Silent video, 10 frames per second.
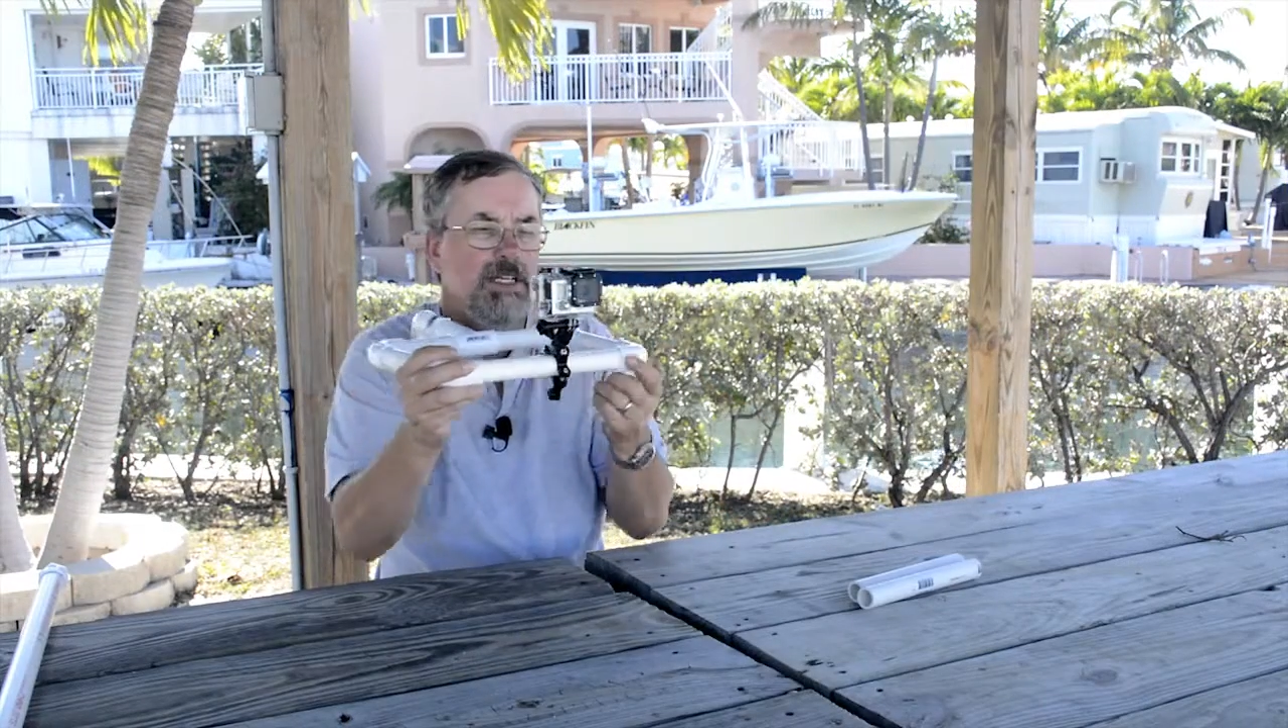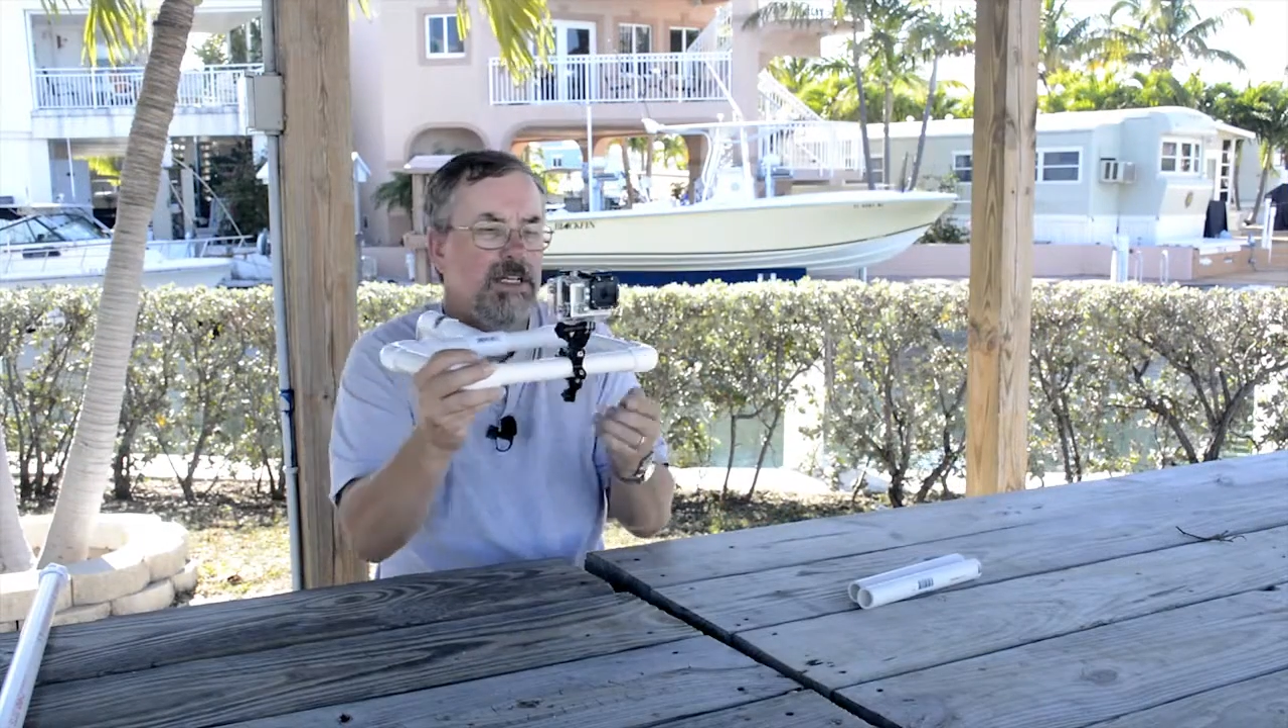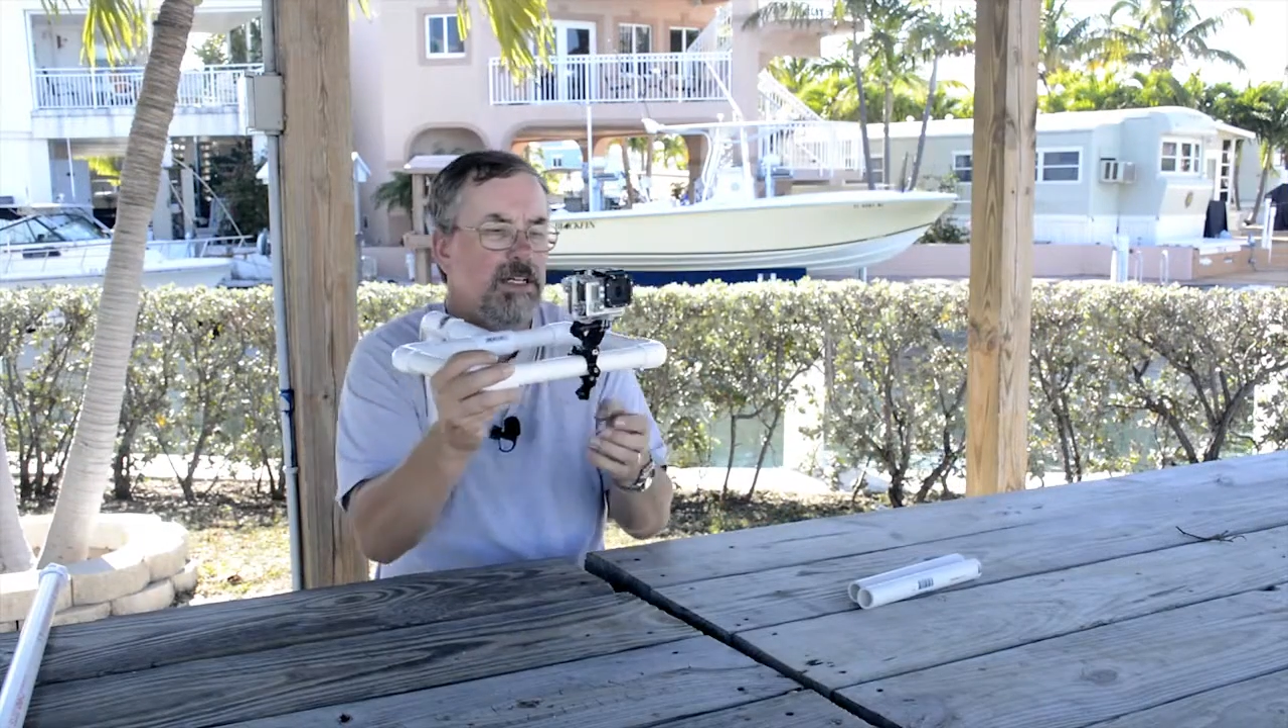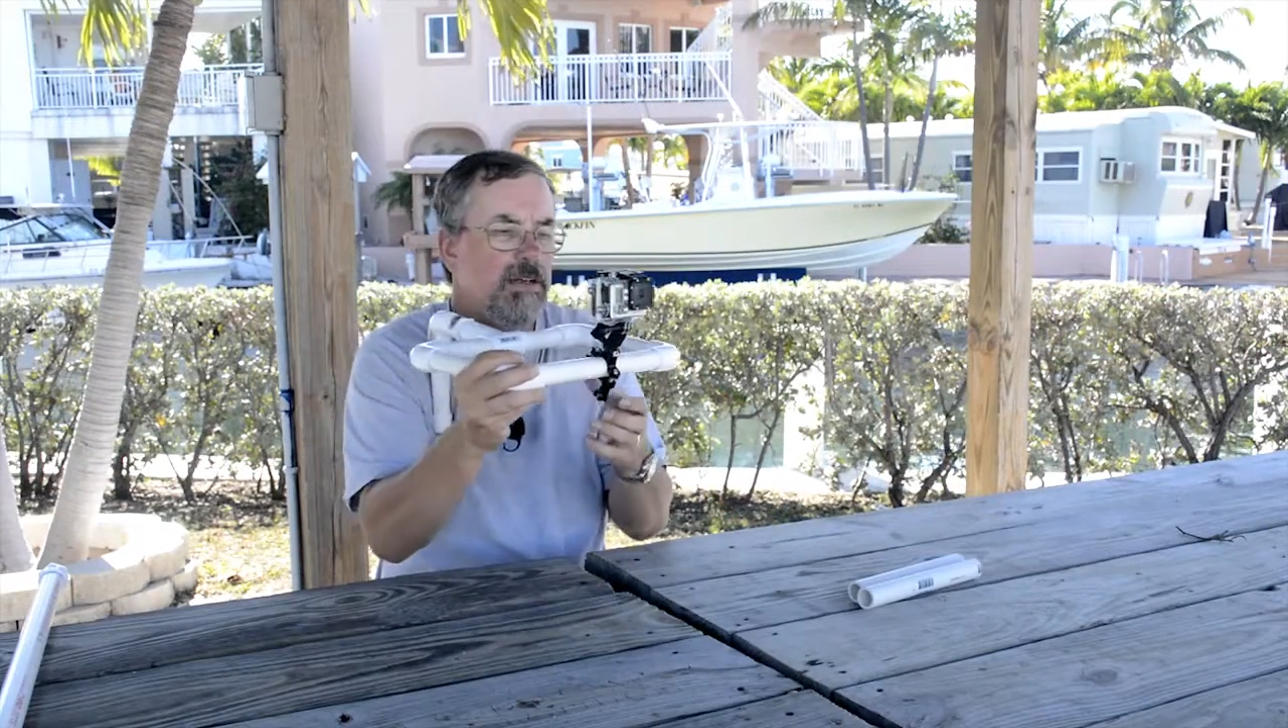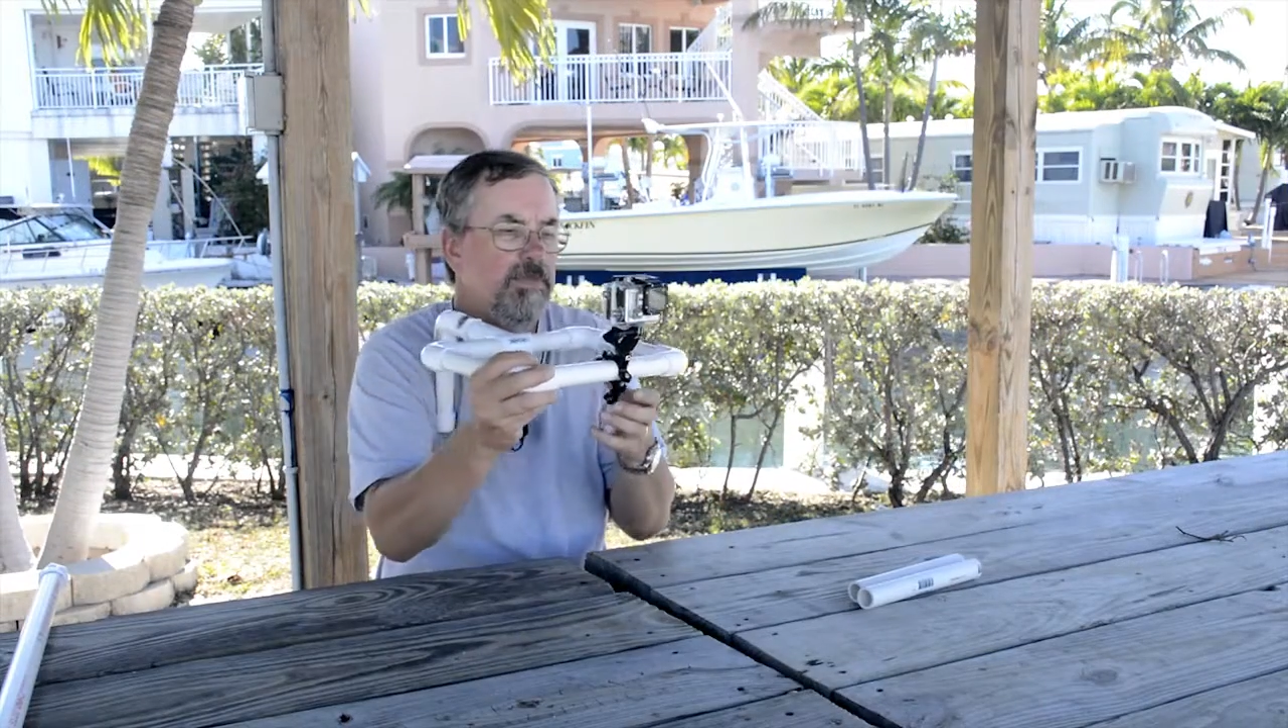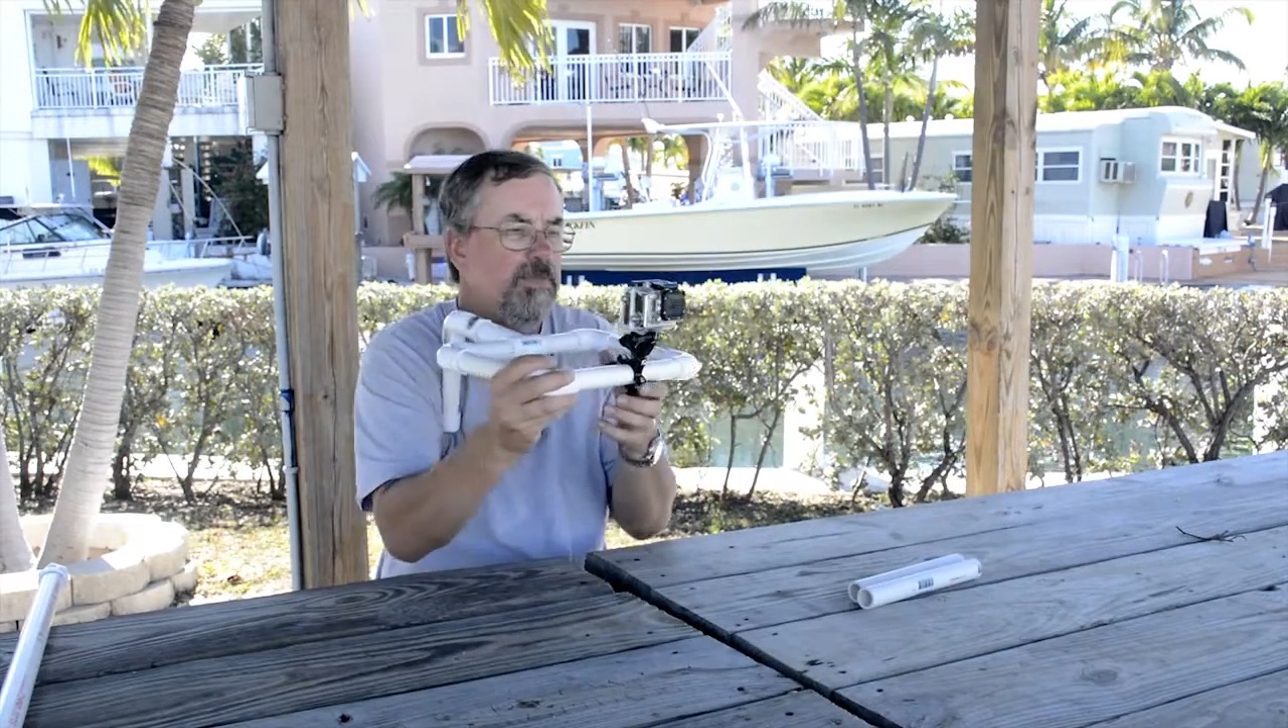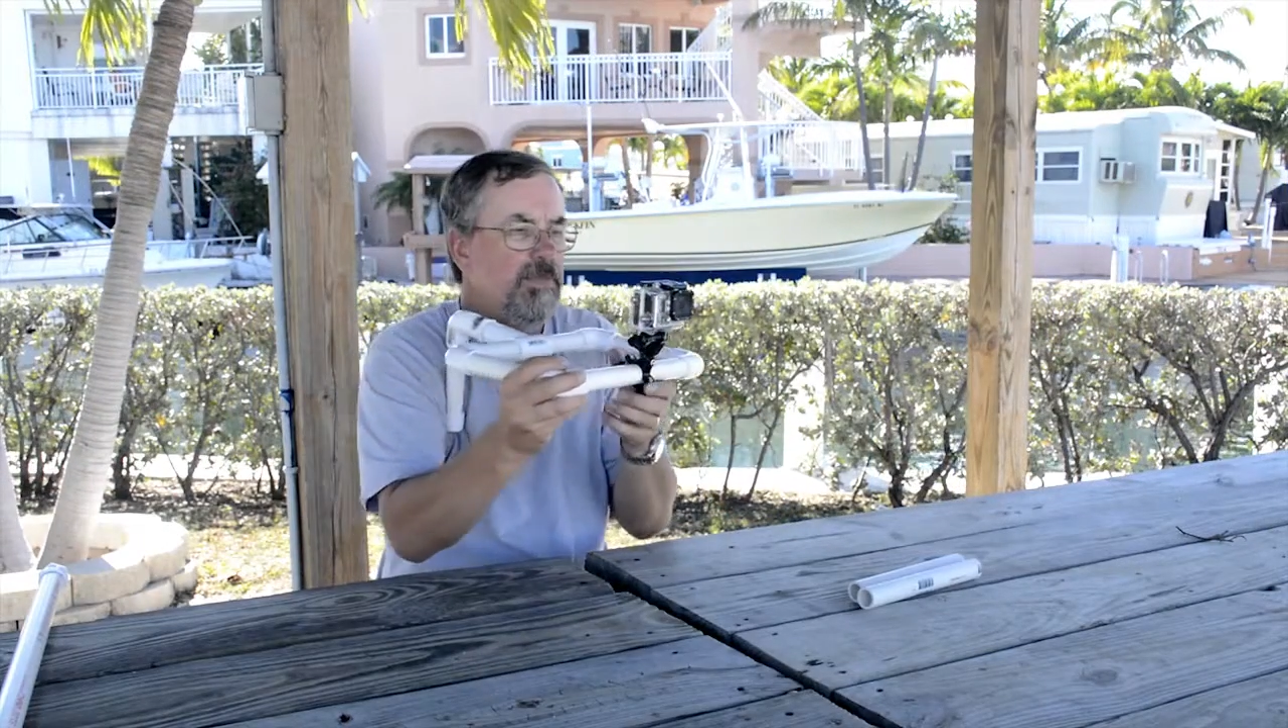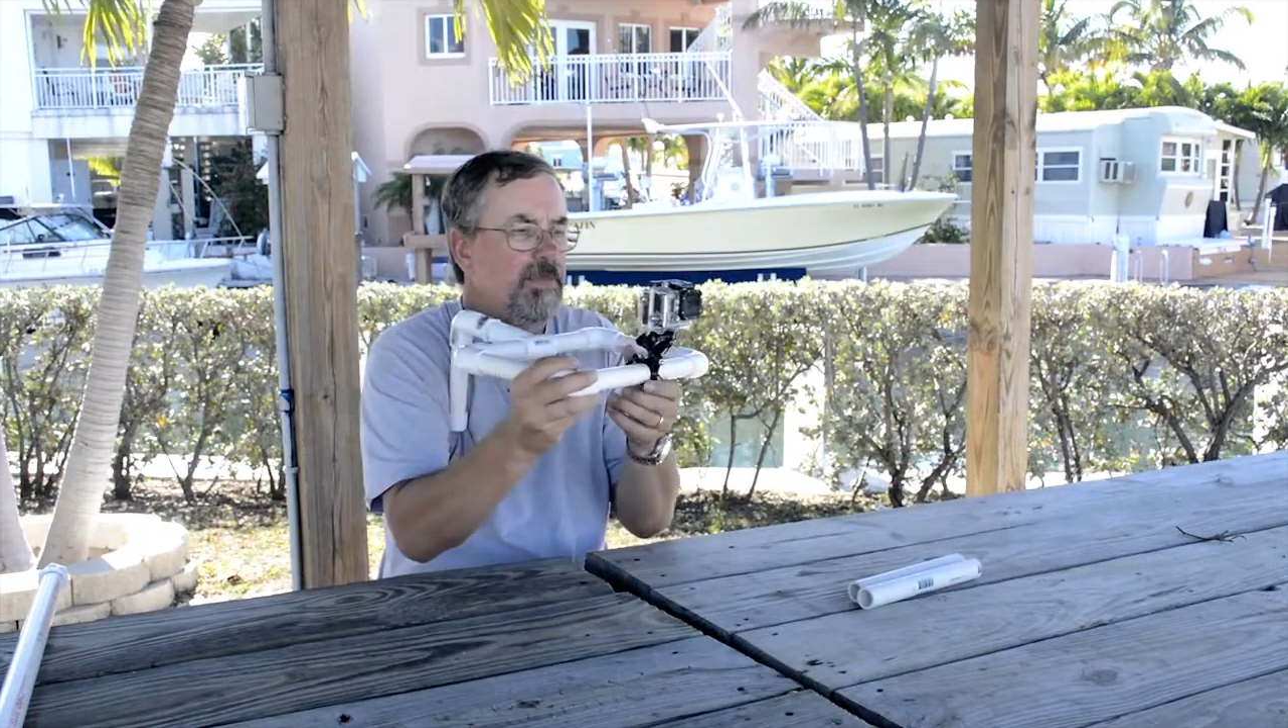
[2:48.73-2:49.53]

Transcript: Um,